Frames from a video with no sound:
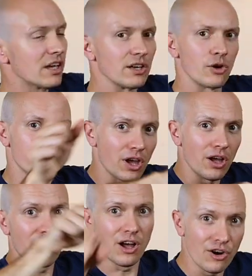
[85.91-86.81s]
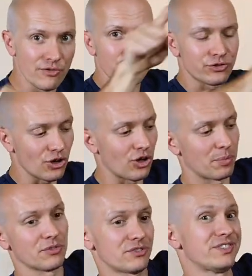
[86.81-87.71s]
goes over the
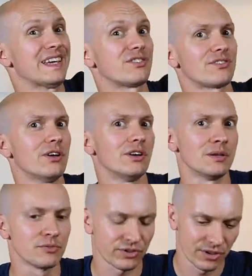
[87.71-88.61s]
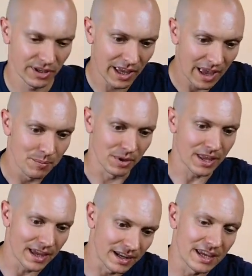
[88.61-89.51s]
top six times. But
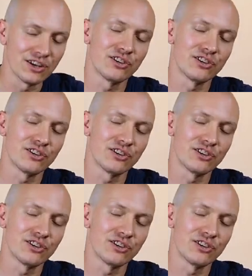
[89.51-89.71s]
then, in